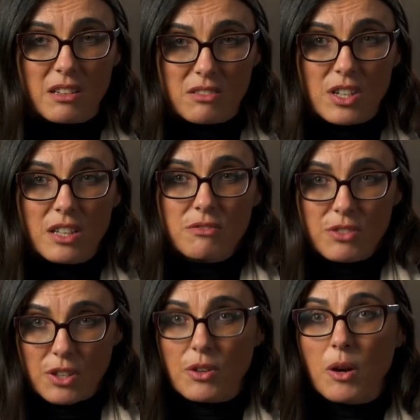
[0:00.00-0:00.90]
and try and
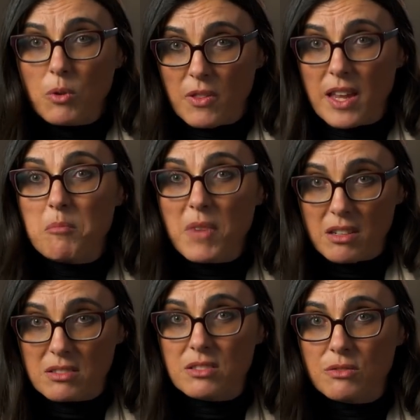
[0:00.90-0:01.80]
figure out what they
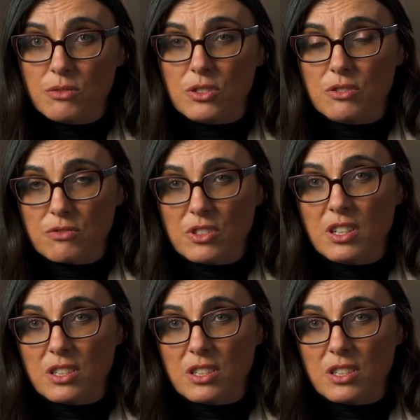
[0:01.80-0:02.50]
meant for different